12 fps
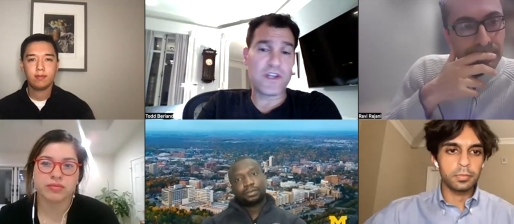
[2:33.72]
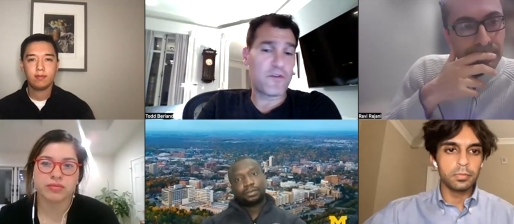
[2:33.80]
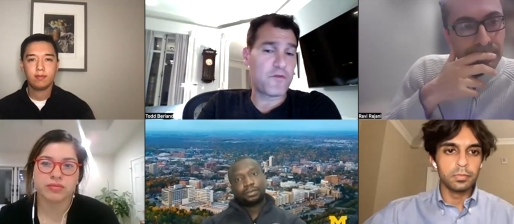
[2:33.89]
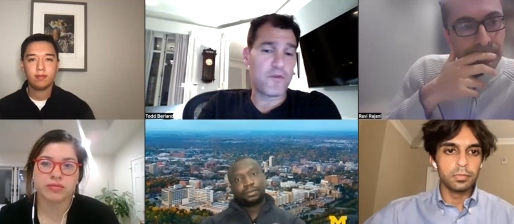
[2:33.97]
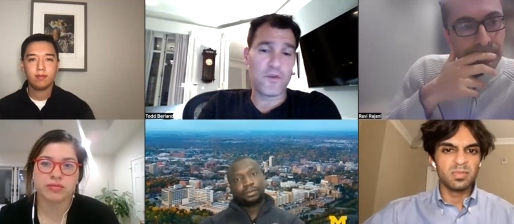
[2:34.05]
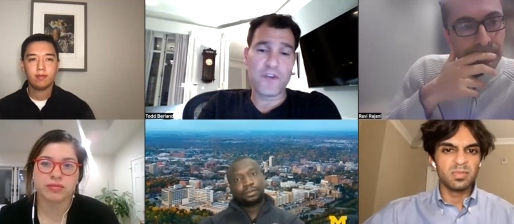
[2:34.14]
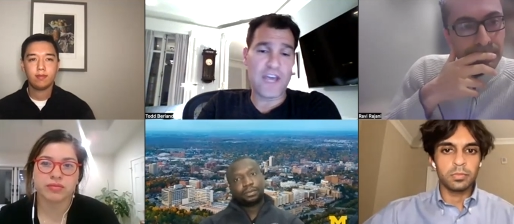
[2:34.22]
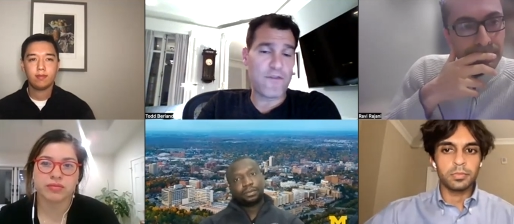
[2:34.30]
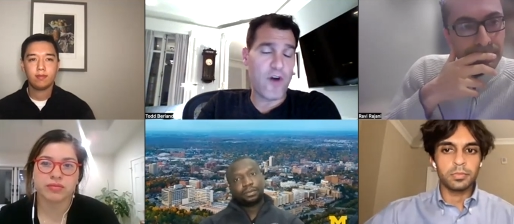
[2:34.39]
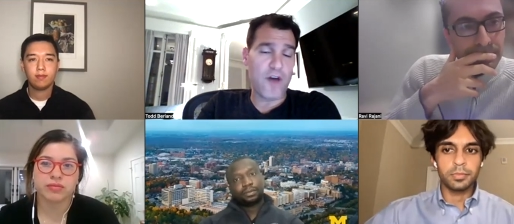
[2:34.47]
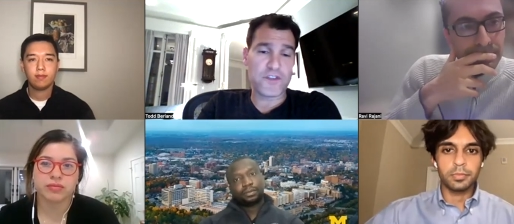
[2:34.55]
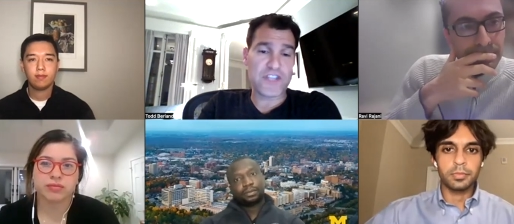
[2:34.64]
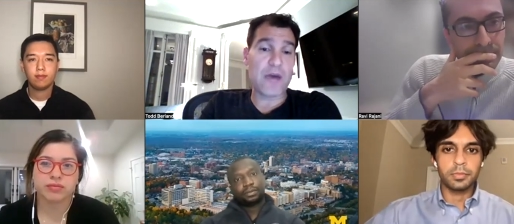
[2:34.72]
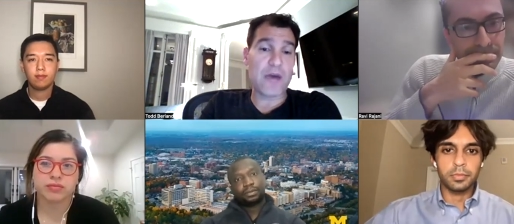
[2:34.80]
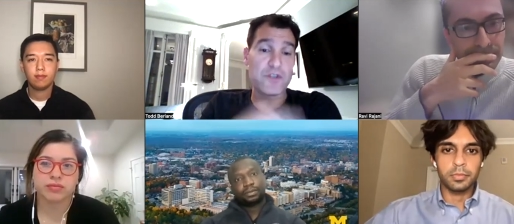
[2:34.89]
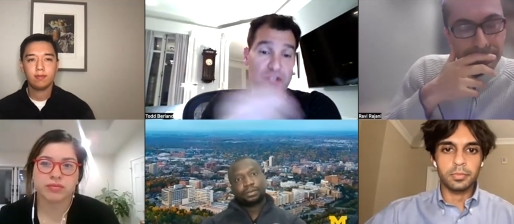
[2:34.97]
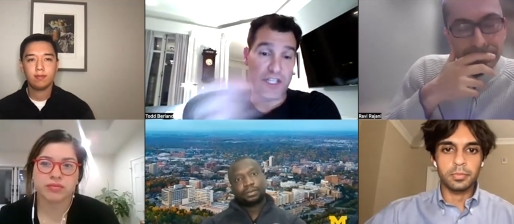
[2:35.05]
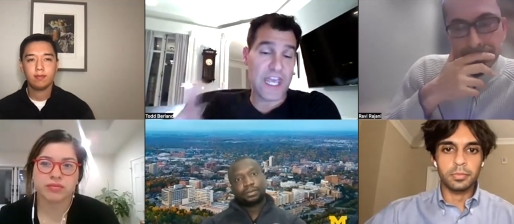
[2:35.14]
Speaker 1: a full day of office
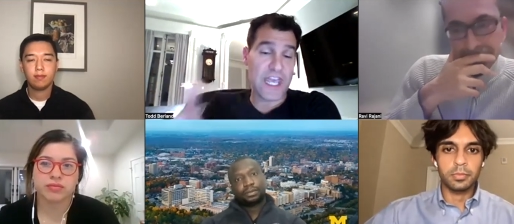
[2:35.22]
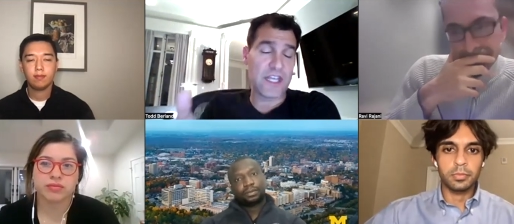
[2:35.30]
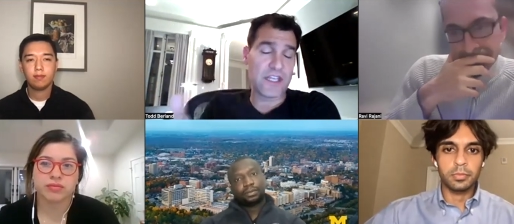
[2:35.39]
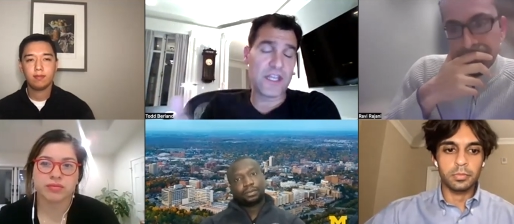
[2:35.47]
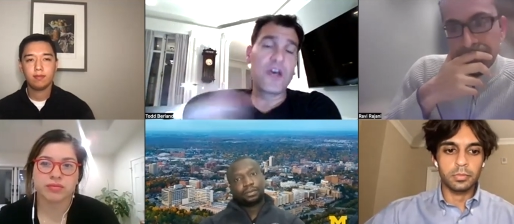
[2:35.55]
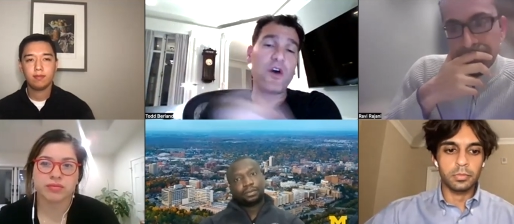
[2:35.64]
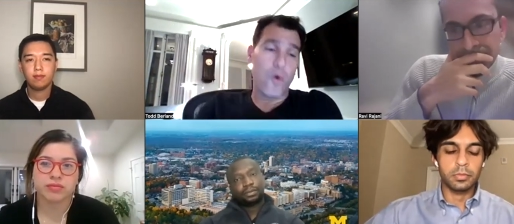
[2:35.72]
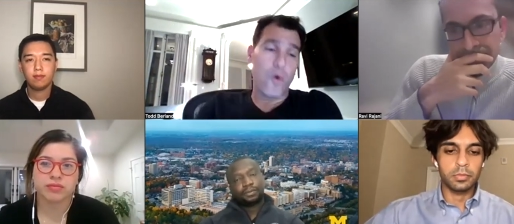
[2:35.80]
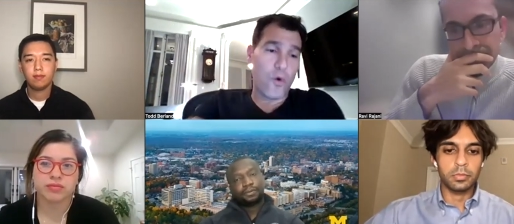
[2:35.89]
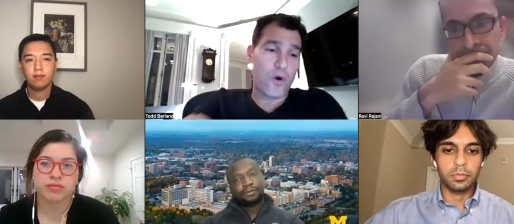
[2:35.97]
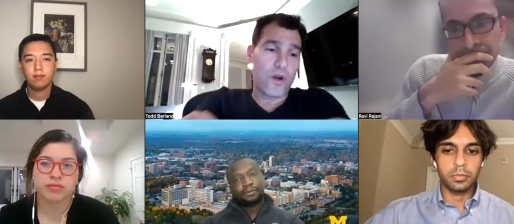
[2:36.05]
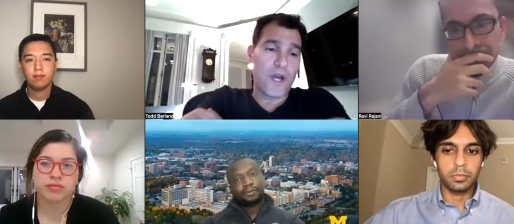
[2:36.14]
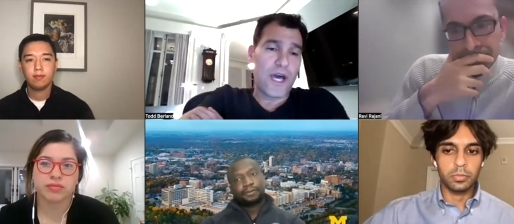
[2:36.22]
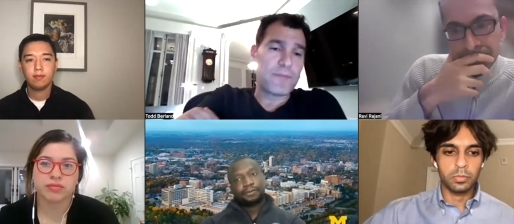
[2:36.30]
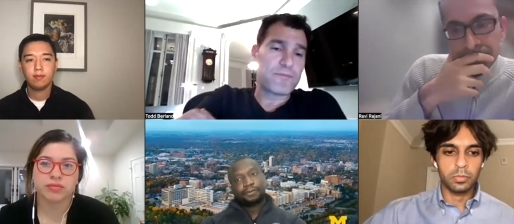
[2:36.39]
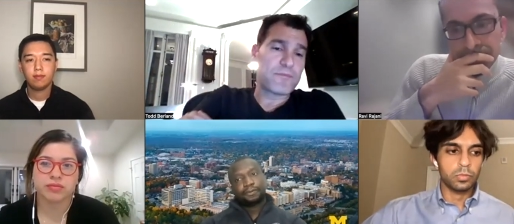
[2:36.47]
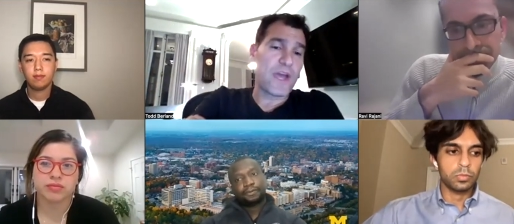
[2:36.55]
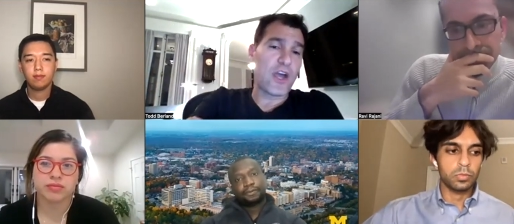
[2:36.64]
hours again or um,
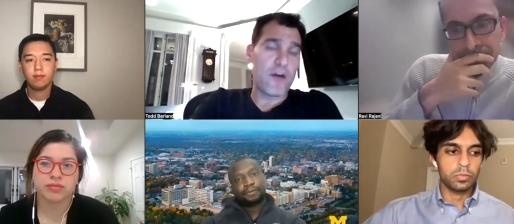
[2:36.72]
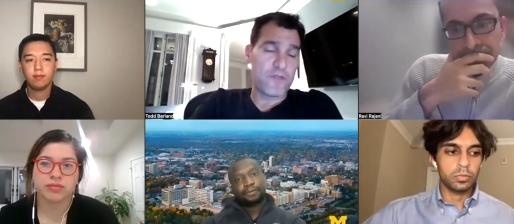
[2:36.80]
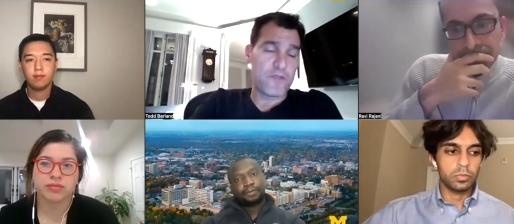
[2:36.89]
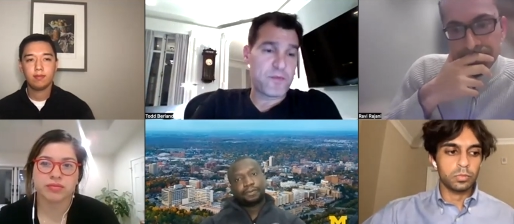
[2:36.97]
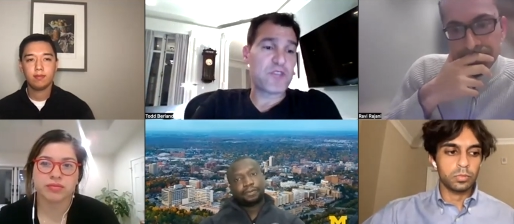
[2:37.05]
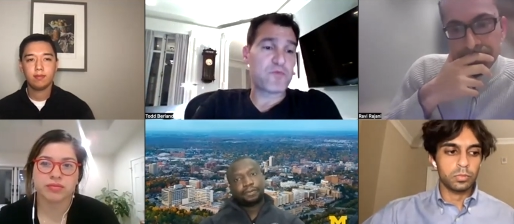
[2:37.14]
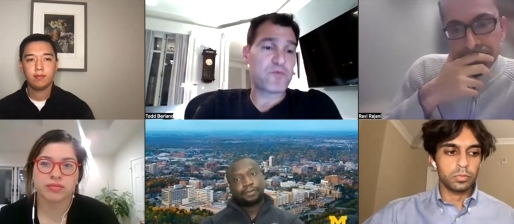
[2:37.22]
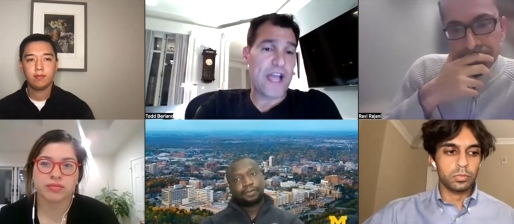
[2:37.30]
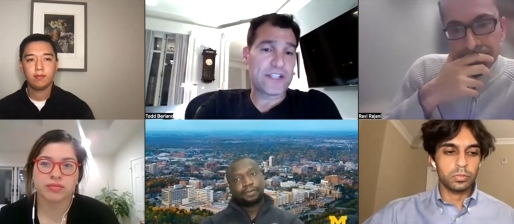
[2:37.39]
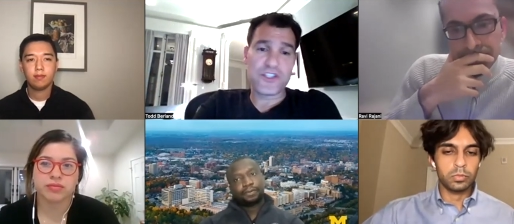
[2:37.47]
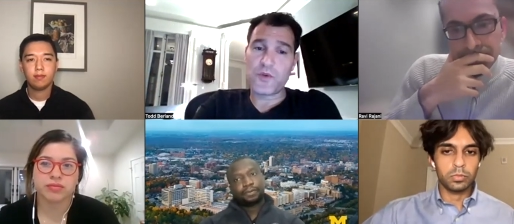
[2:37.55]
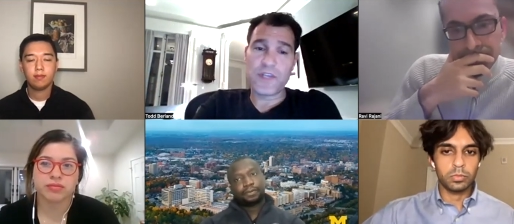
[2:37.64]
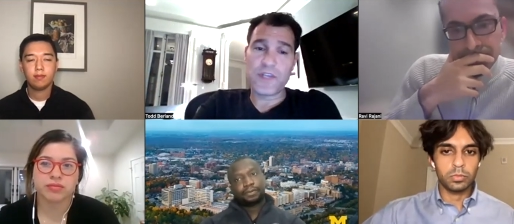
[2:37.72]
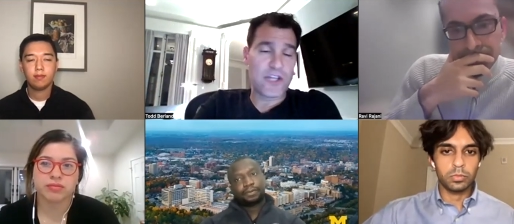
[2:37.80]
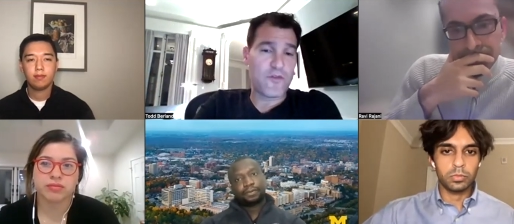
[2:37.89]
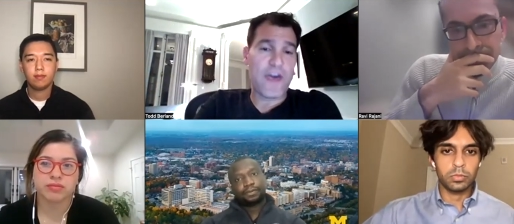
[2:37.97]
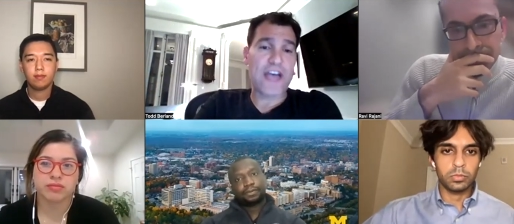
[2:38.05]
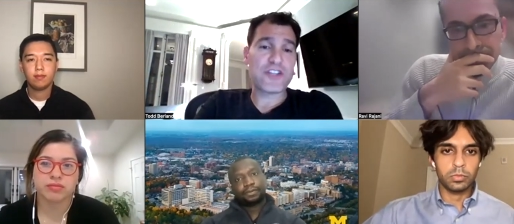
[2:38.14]
my office based practice doing
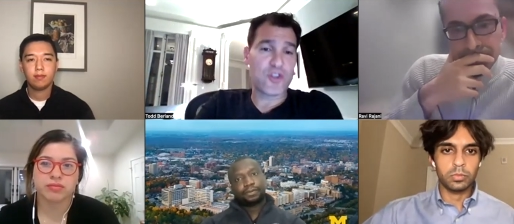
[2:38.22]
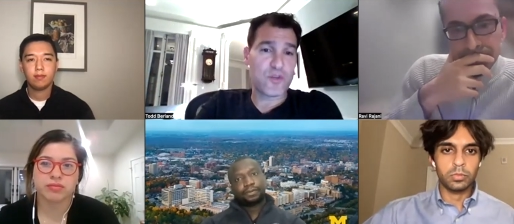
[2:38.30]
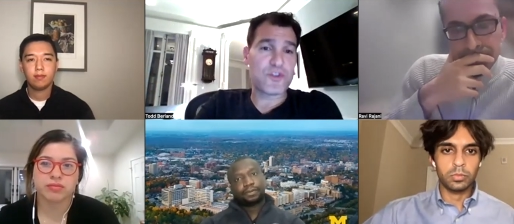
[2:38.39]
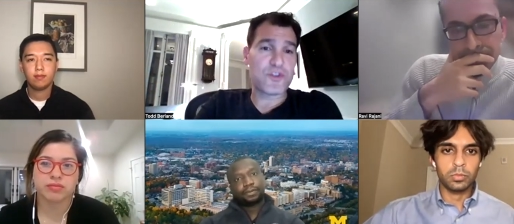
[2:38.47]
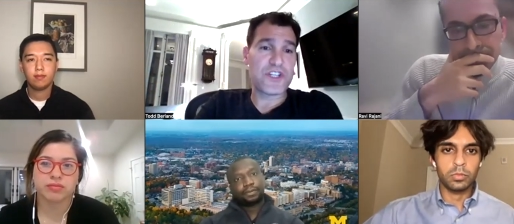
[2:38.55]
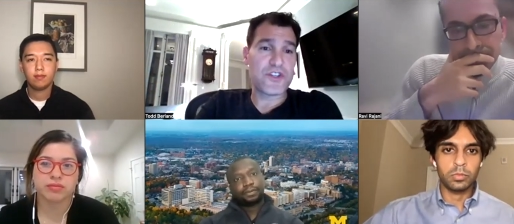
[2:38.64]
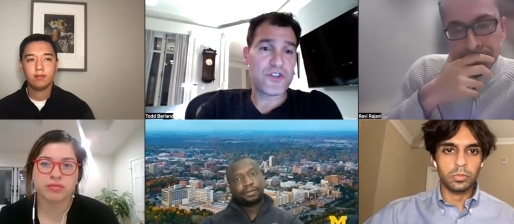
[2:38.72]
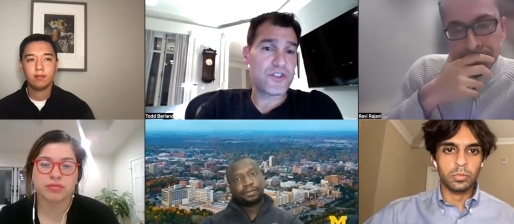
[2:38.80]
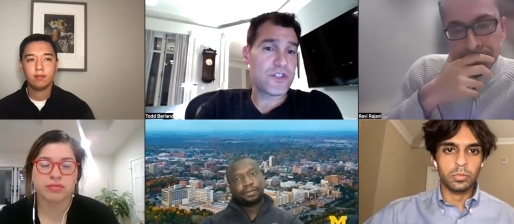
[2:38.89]
endovascular procedures.